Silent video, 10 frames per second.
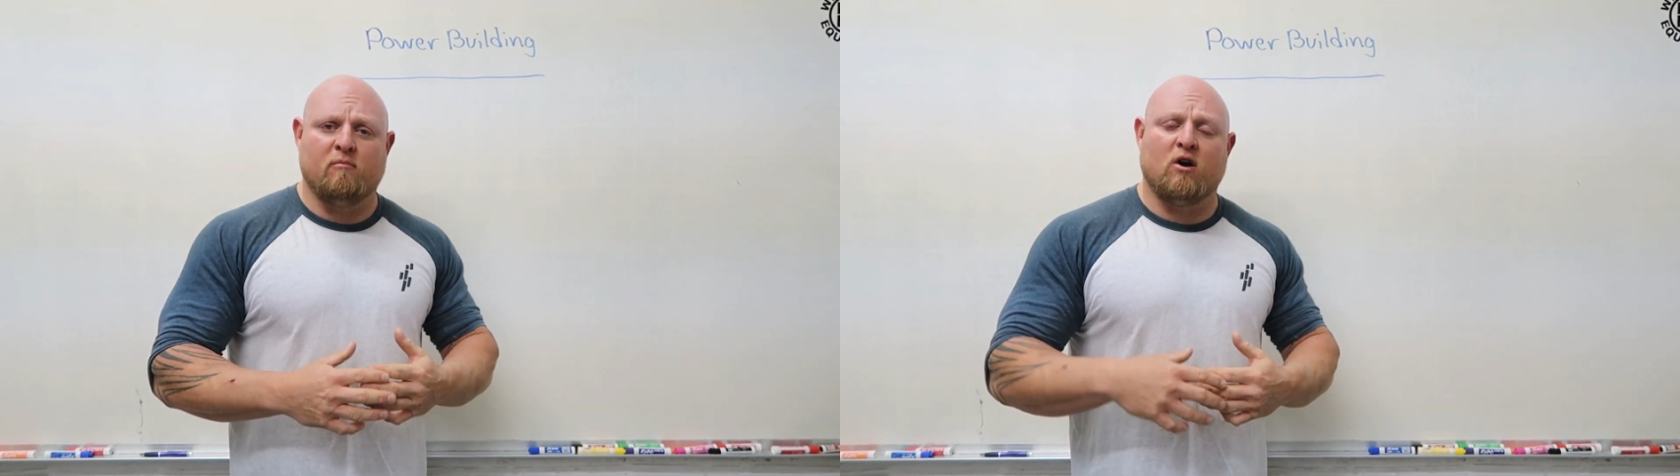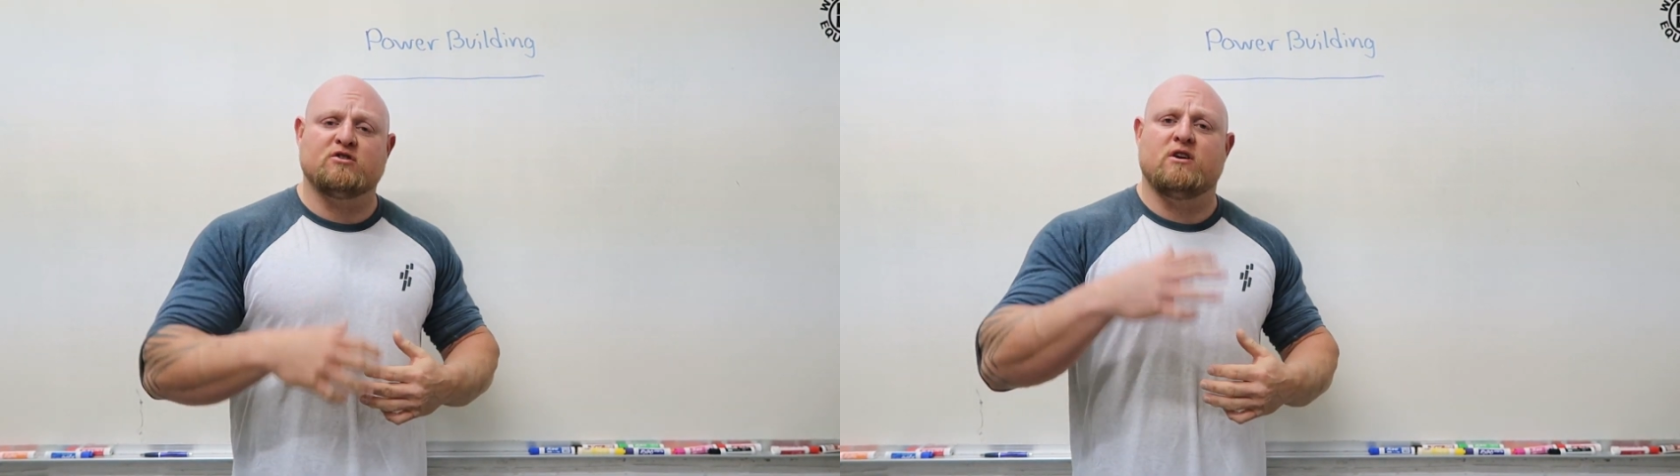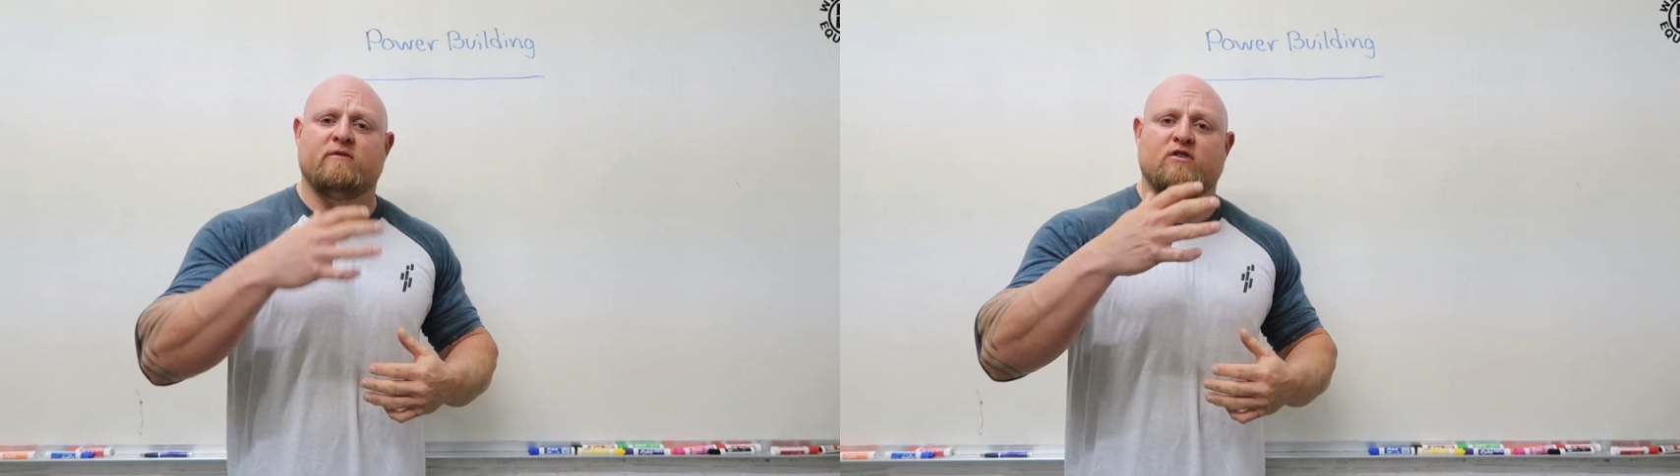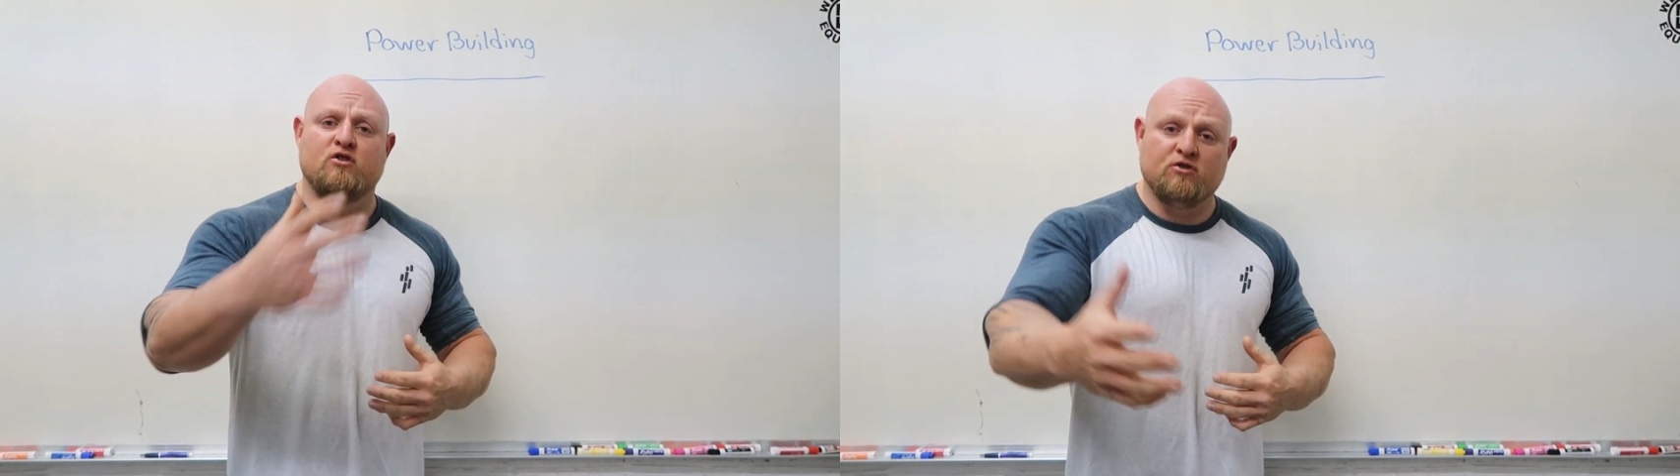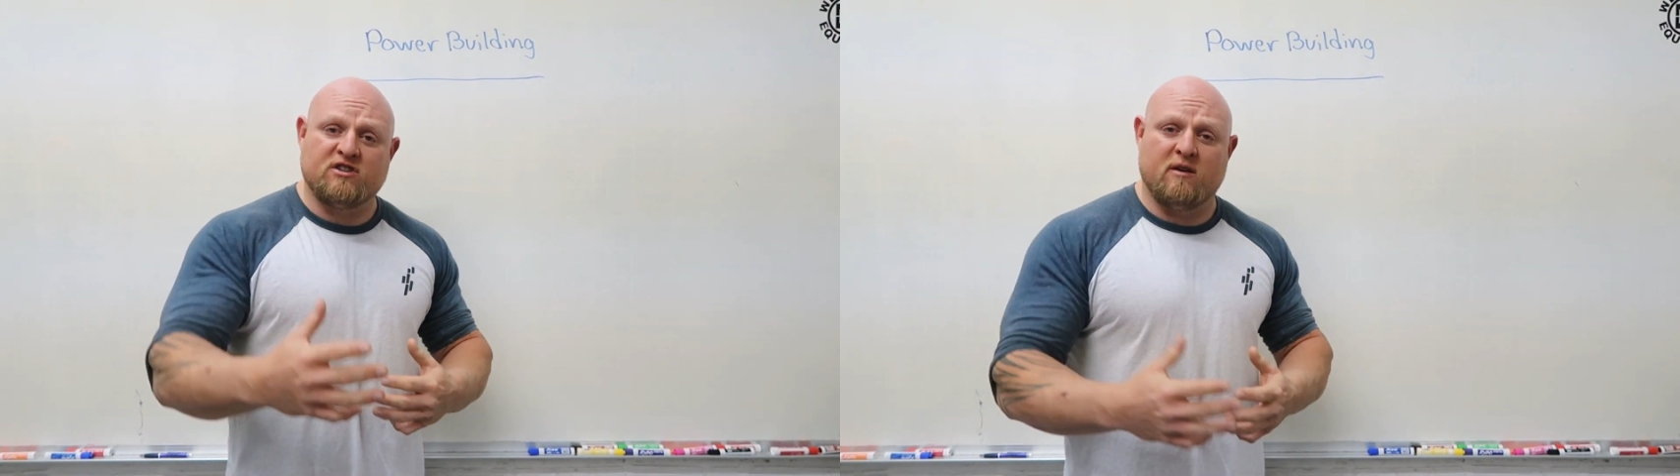but also give you
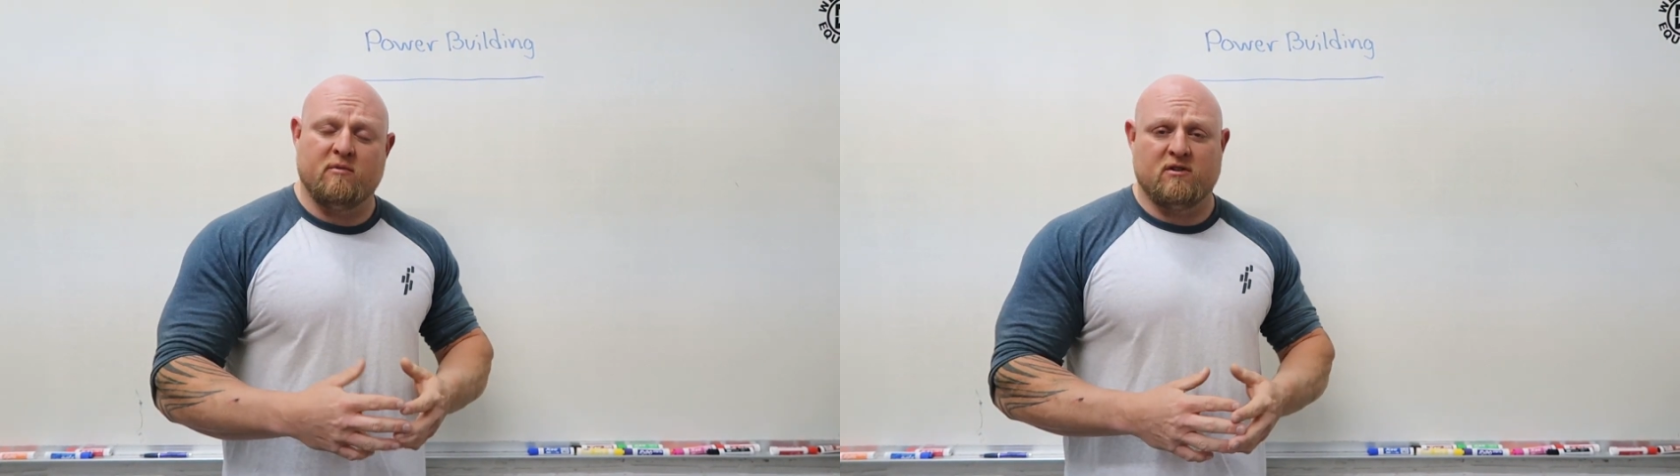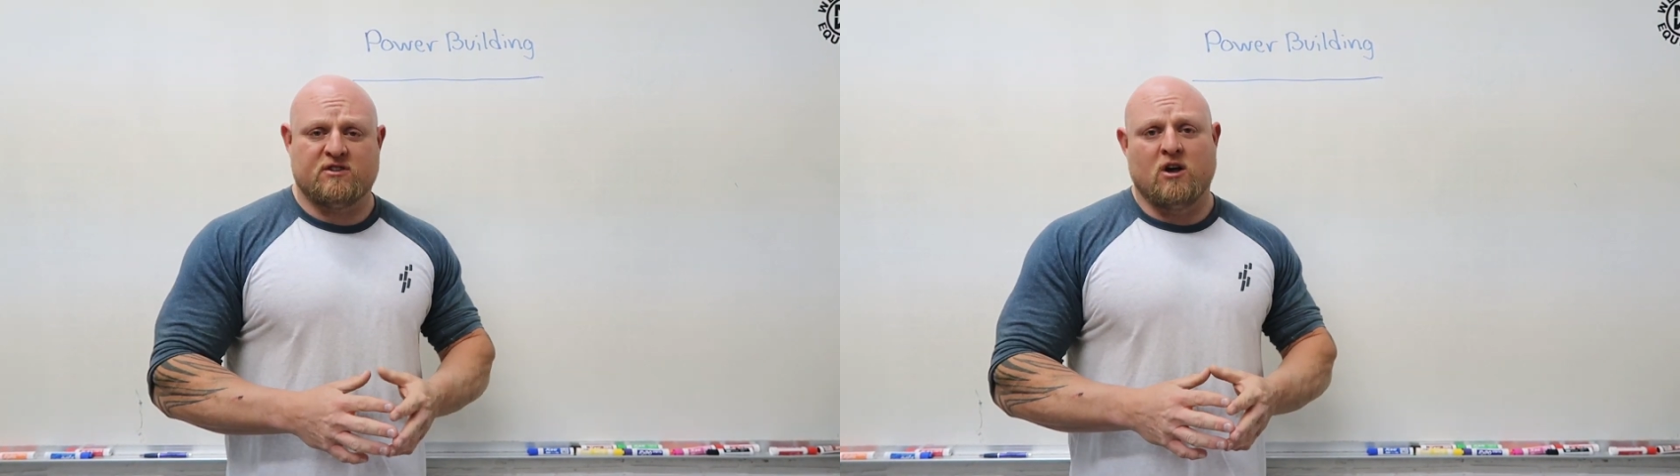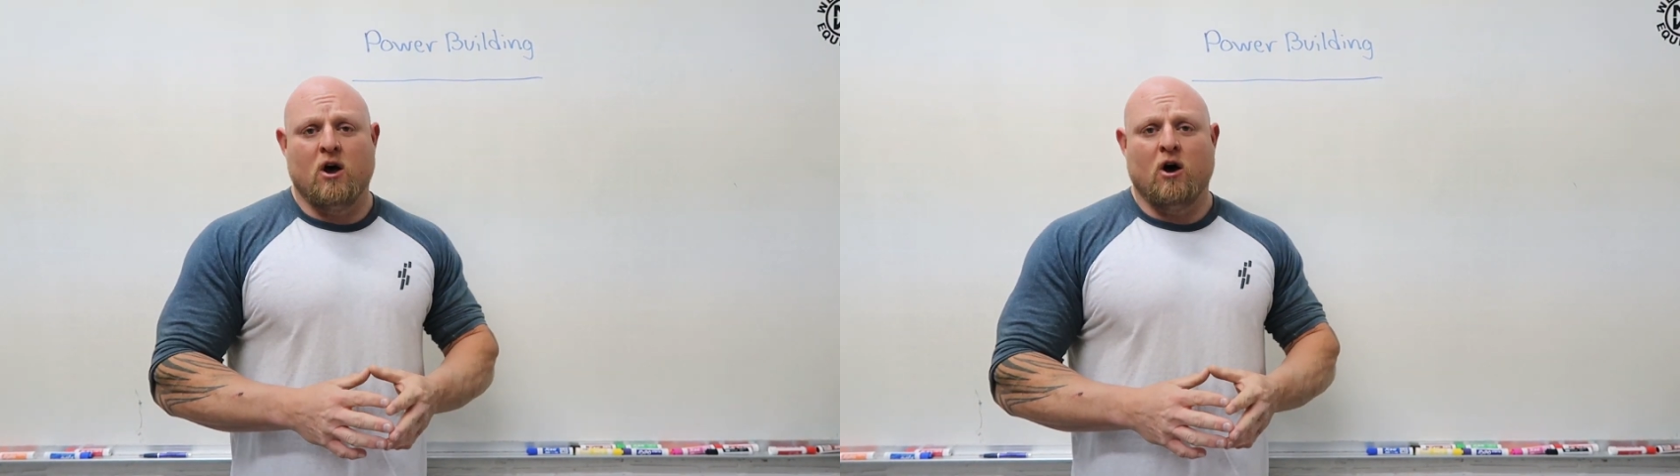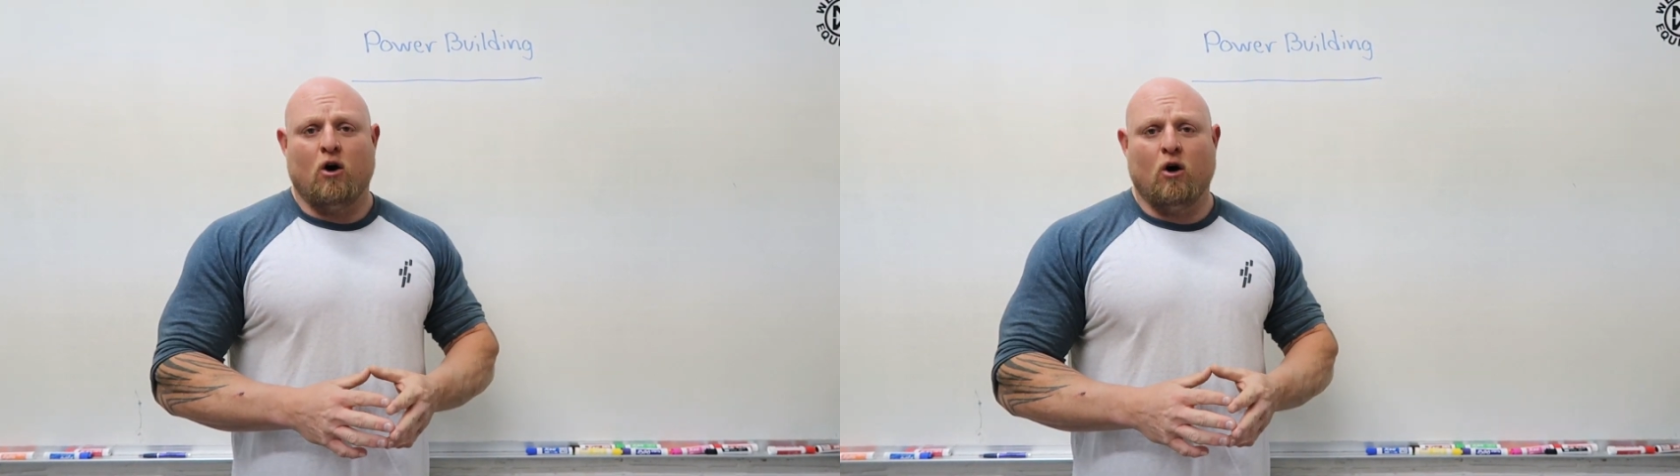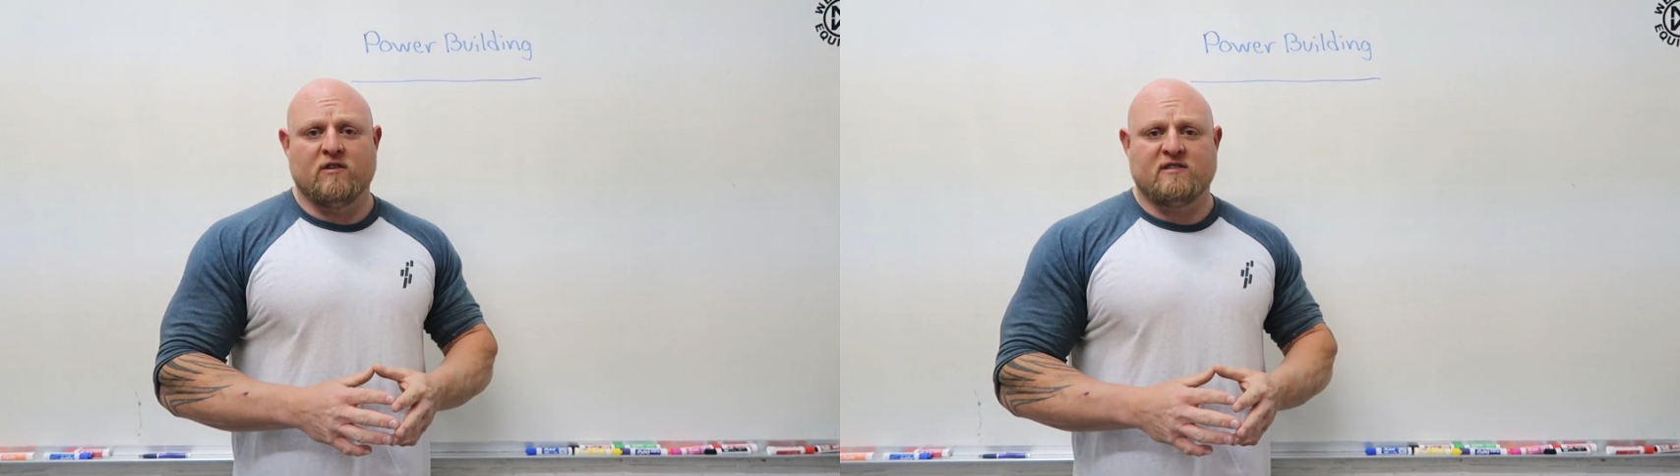new stimulus
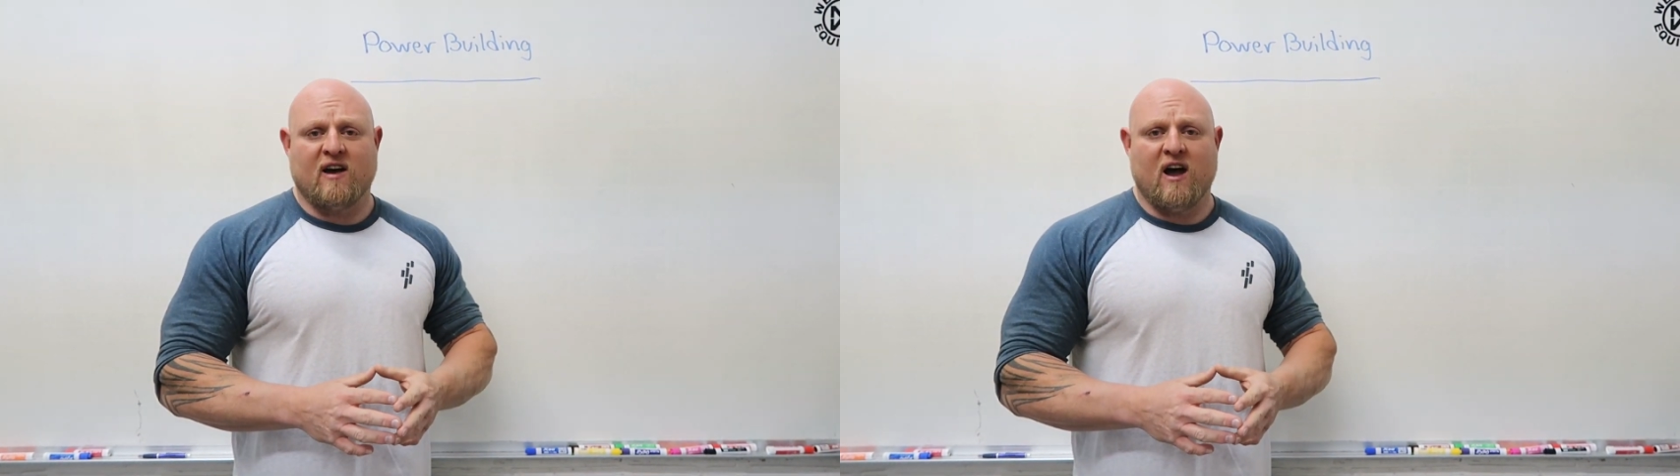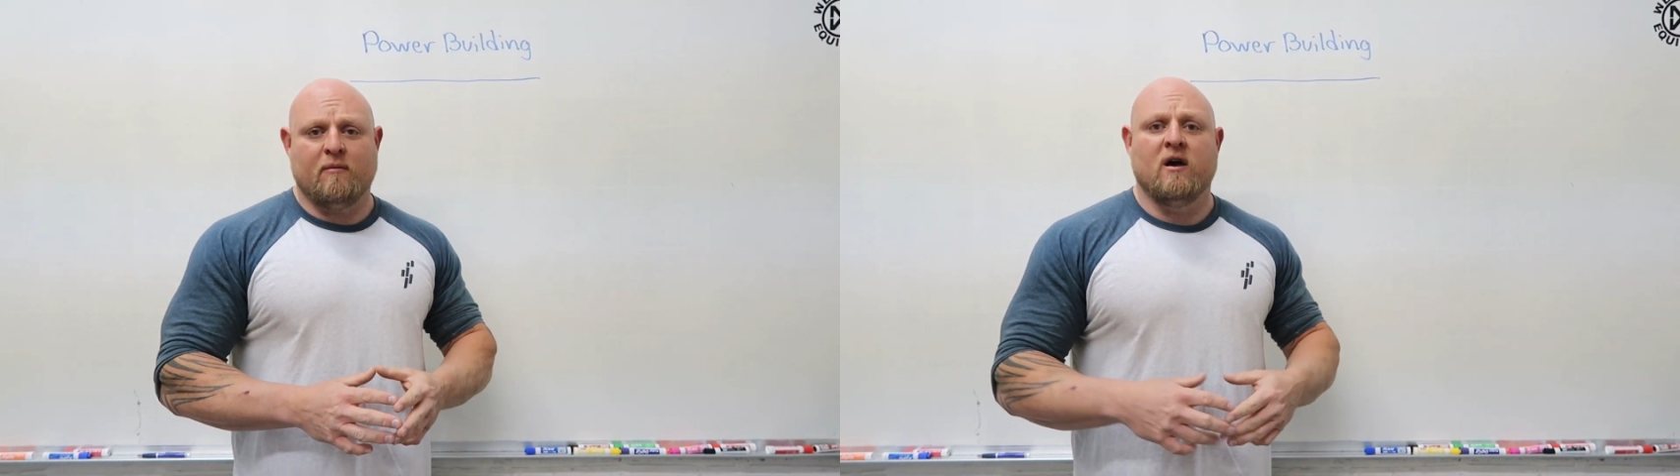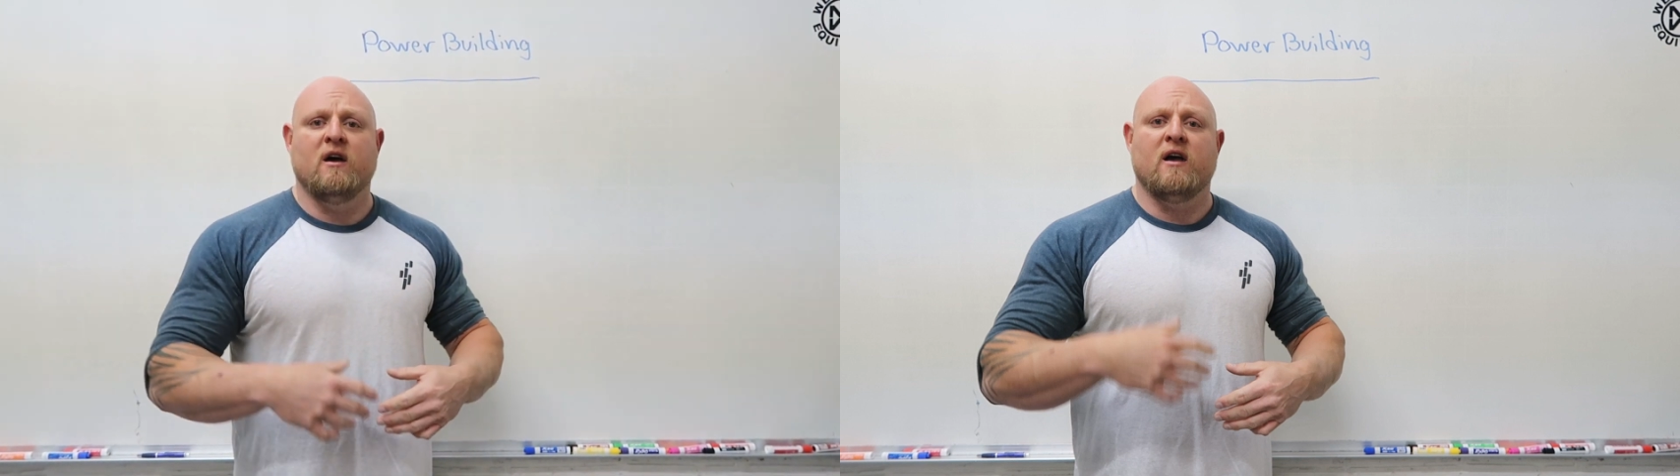all the time